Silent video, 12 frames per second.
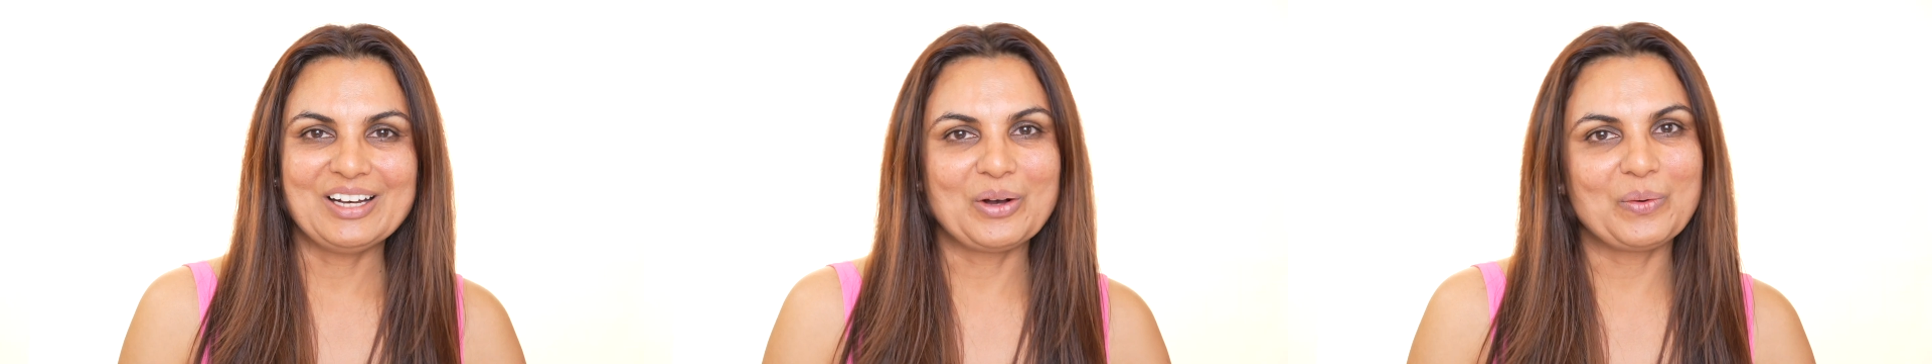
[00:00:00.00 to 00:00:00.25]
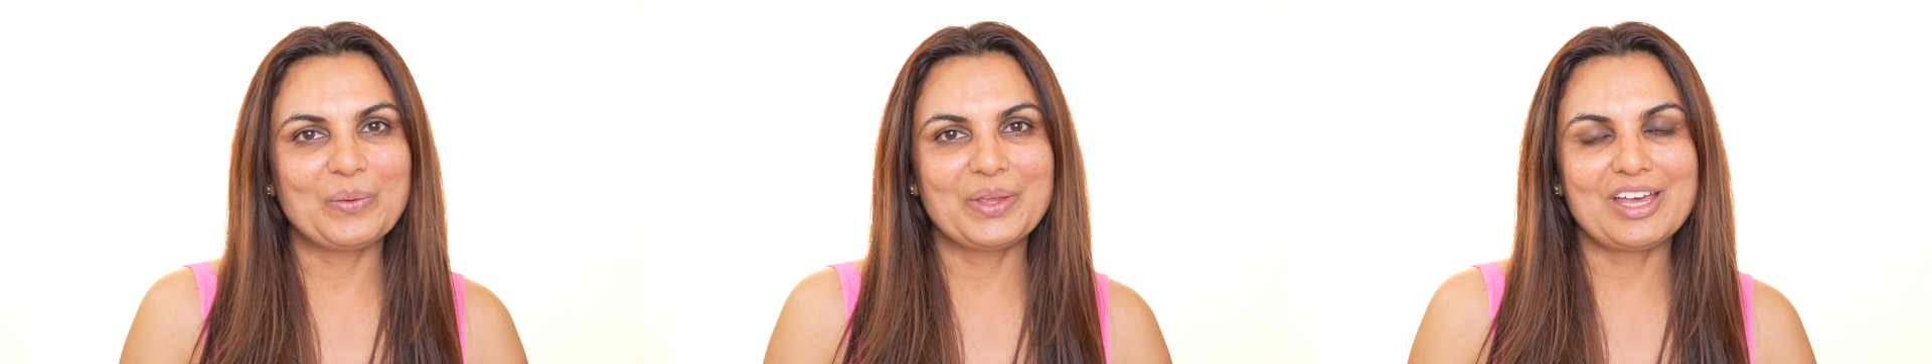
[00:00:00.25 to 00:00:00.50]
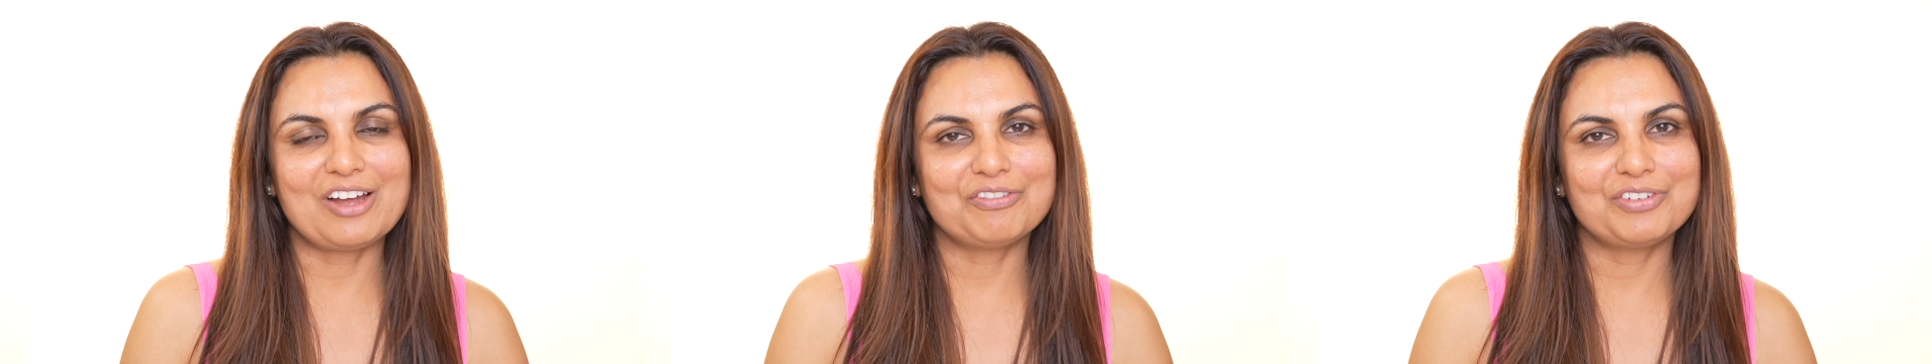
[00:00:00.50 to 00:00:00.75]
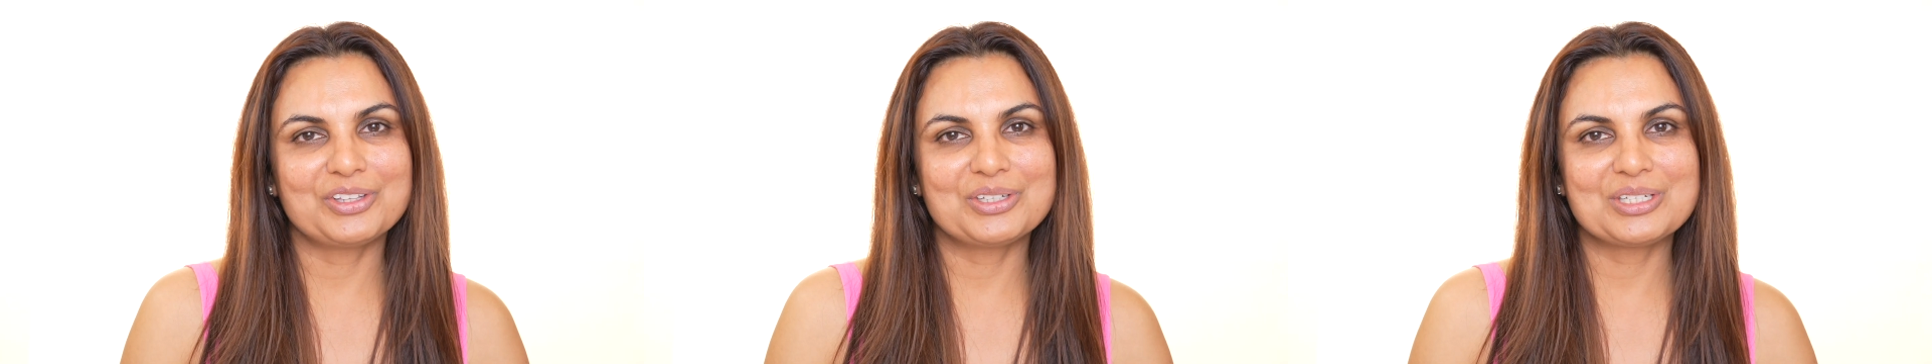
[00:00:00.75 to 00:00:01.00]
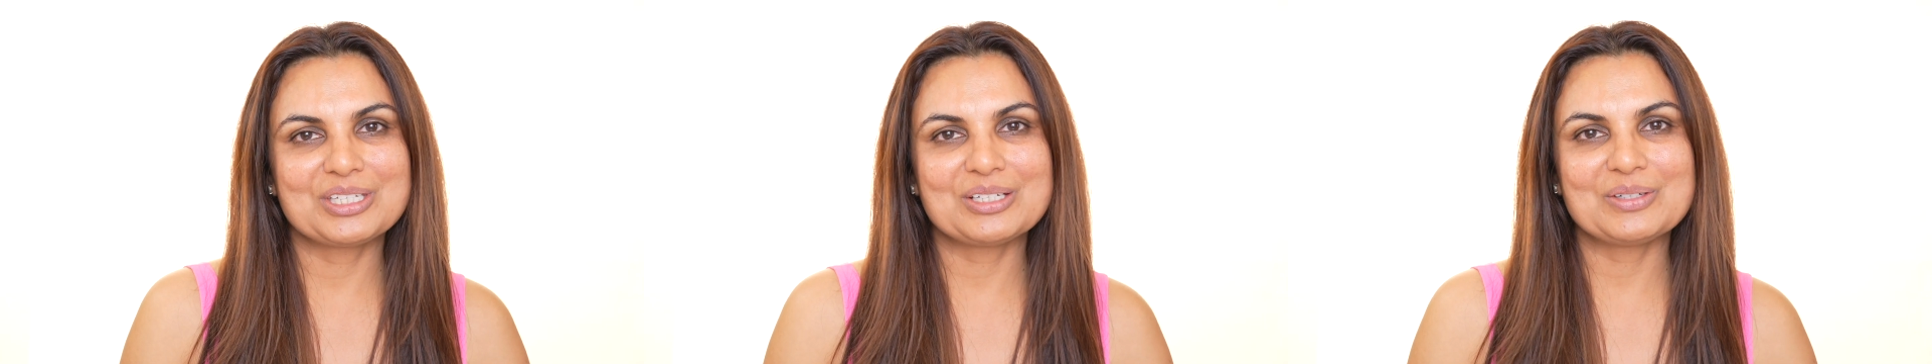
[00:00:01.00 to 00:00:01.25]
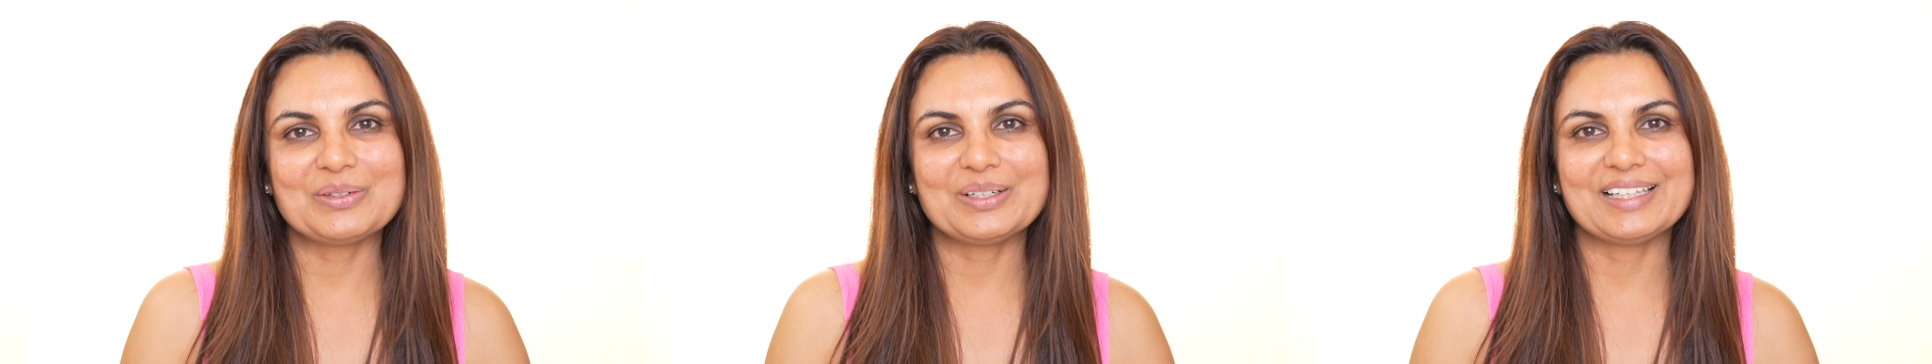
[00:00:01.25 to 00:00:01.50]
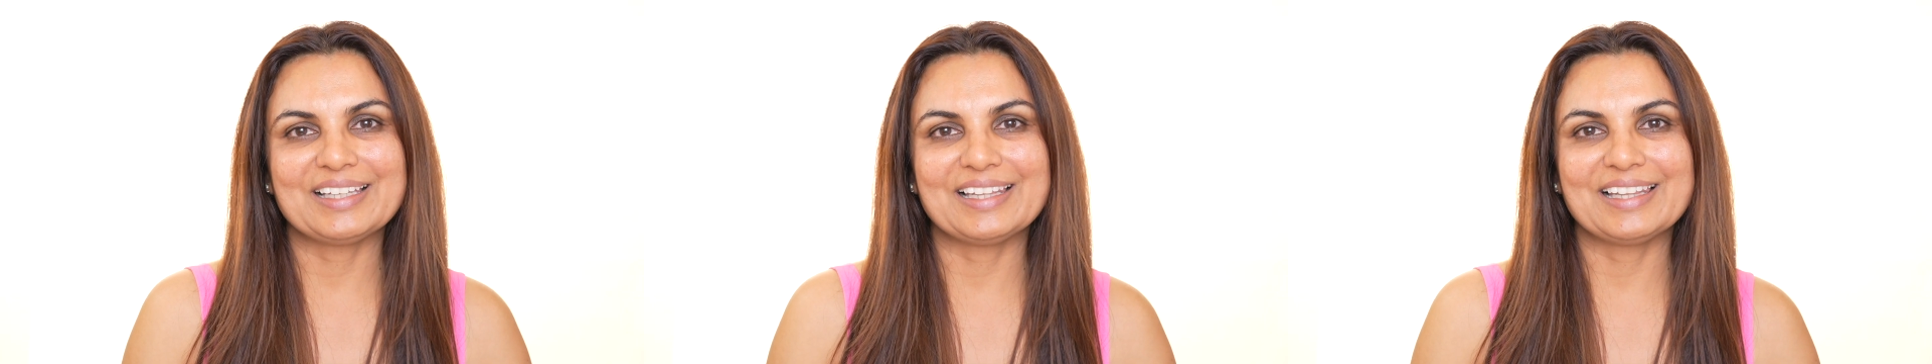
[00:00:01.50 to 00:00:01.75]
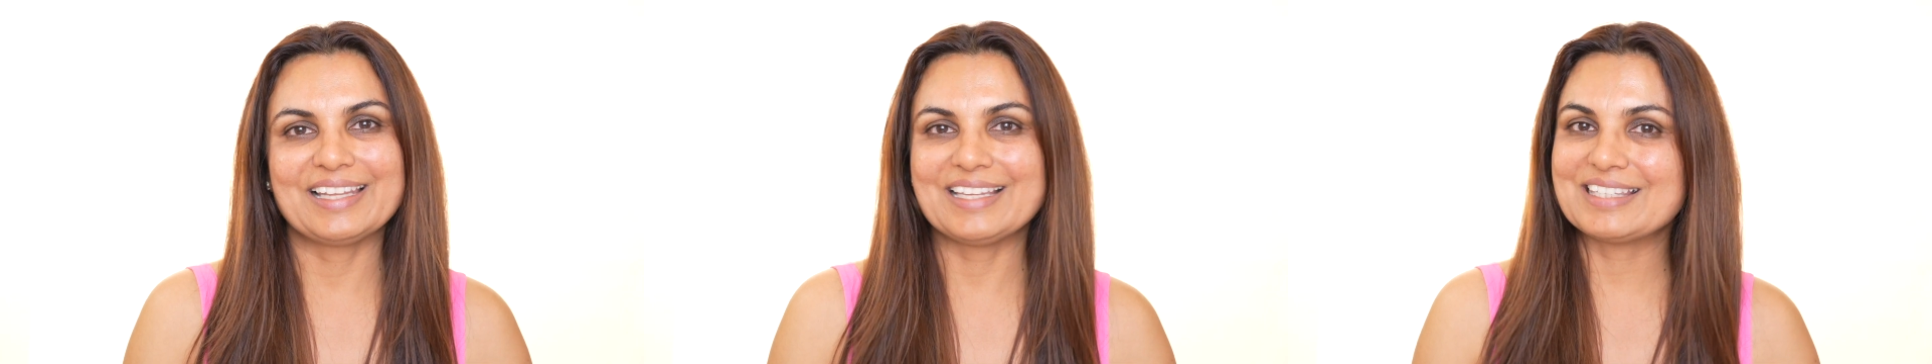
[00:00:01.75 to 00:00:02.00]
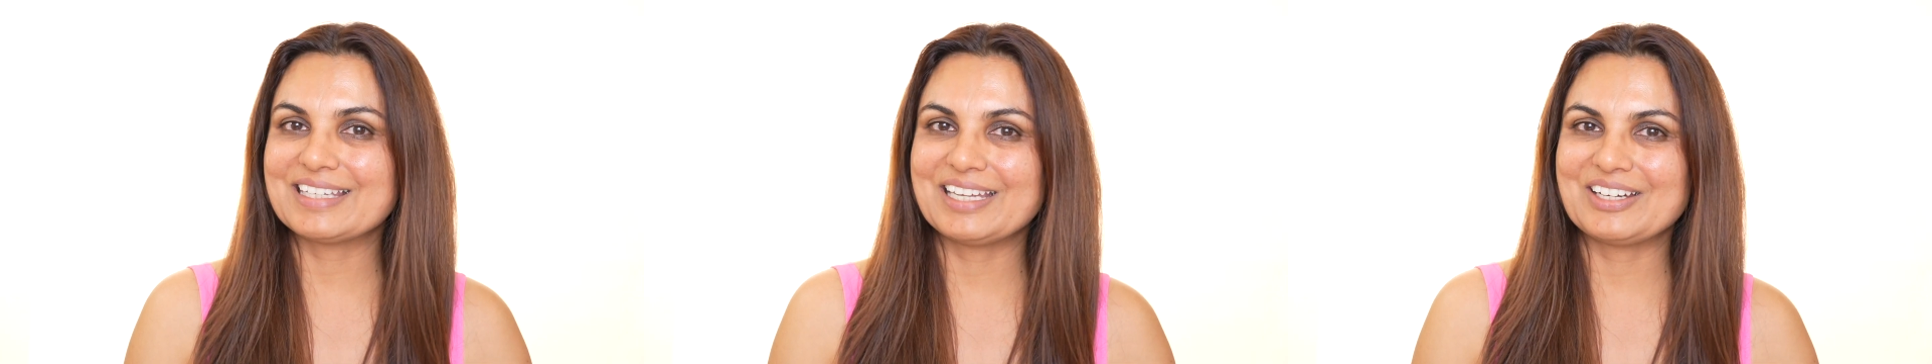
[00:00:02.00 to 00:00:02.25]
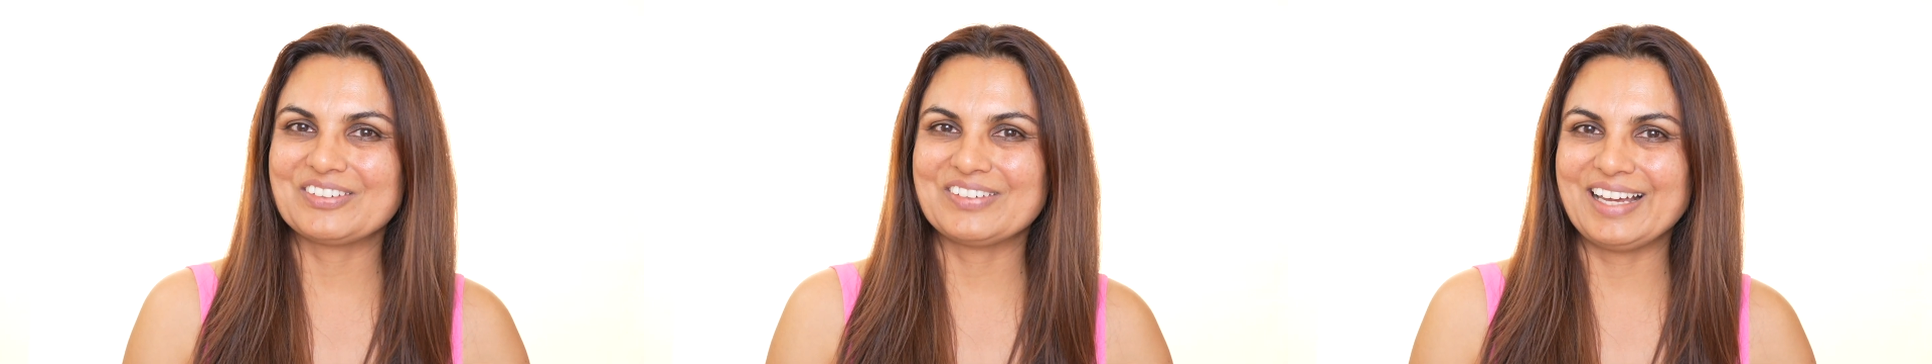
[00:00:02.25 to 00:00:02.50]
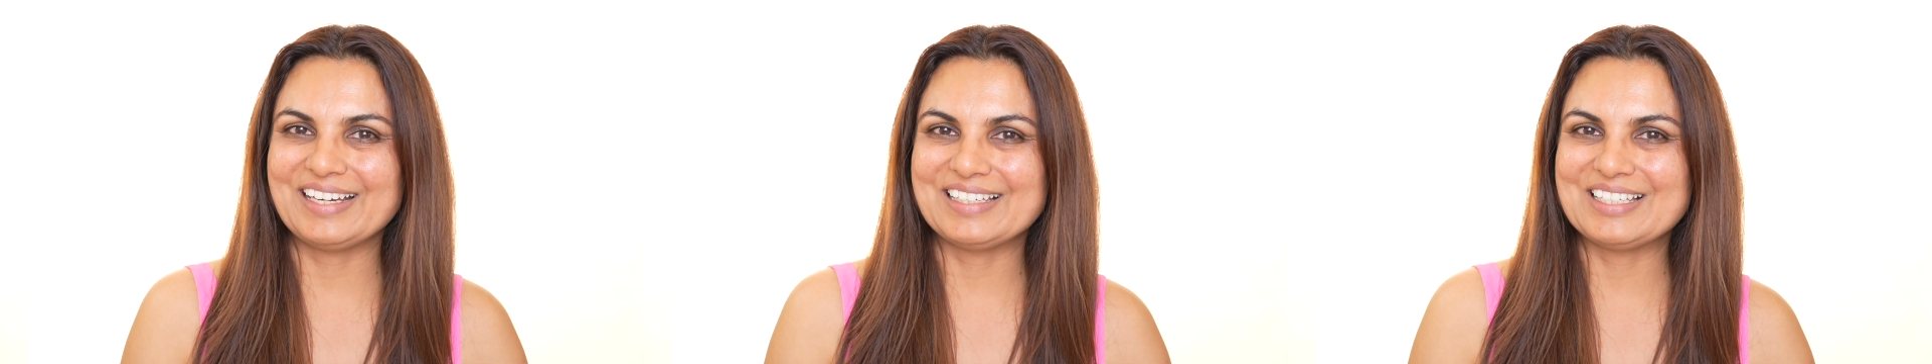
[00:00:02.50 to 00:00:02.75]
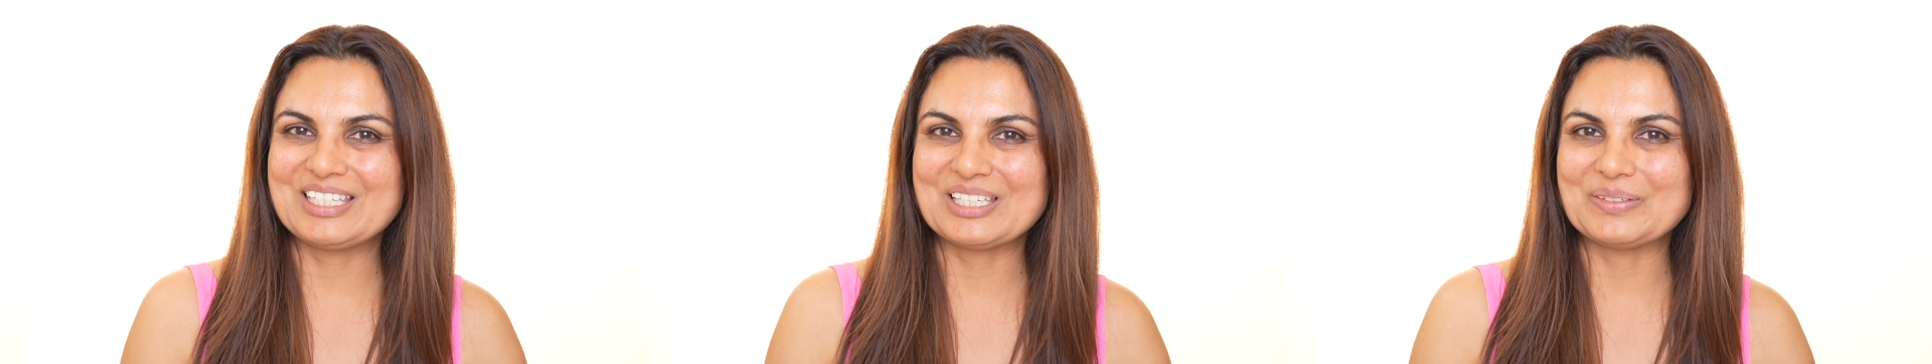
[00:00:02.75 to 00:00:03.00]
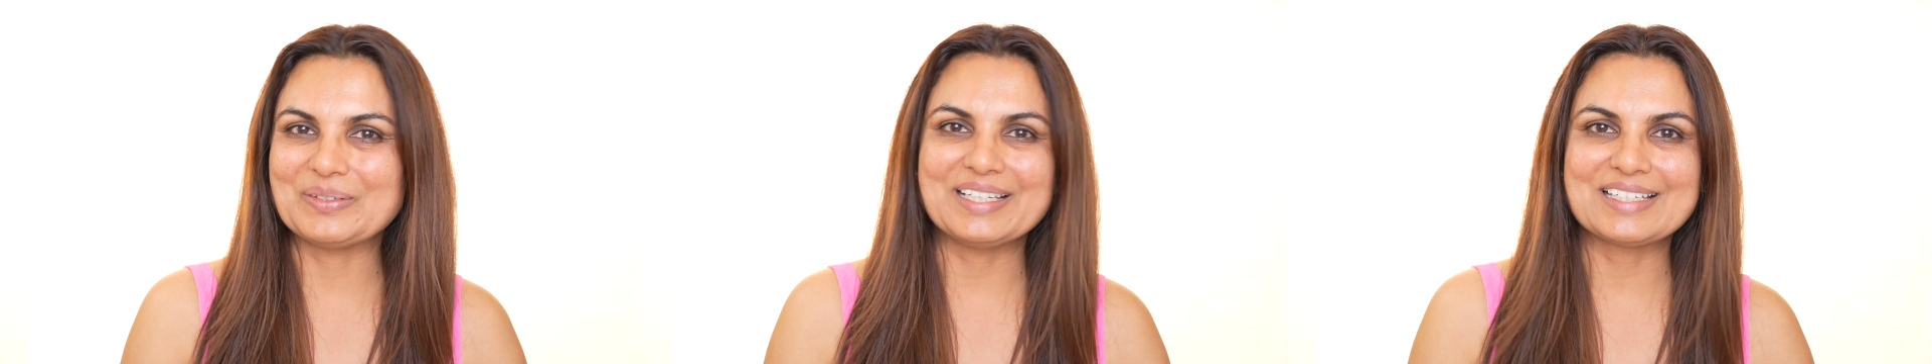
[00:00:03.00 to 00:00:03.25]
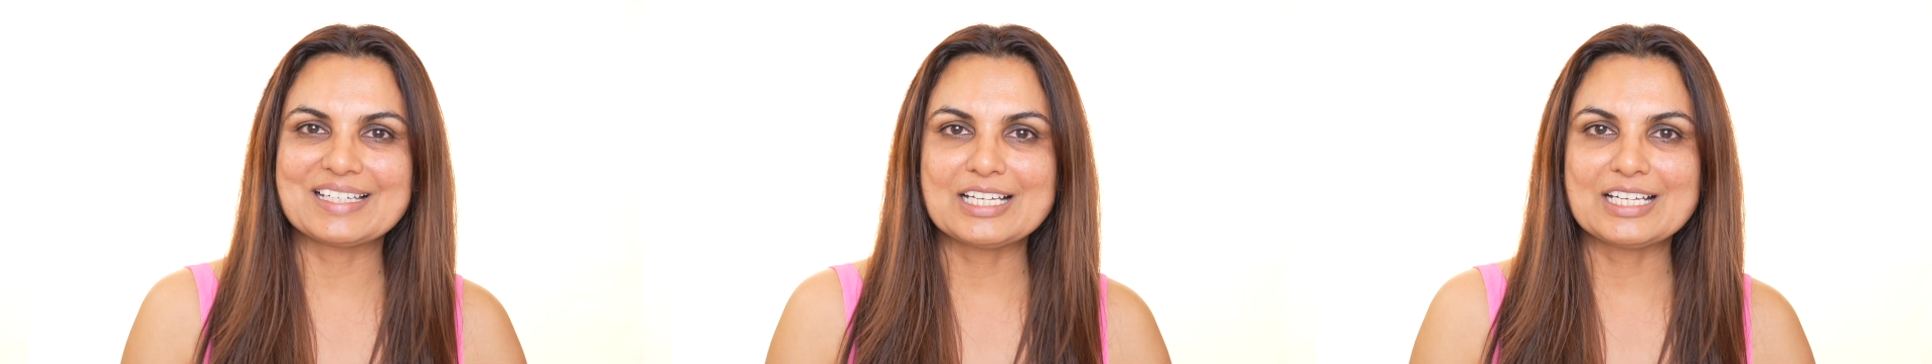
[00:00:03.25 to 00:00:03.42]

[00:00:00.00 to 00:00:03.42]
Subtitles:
without further ado, let's get right into it.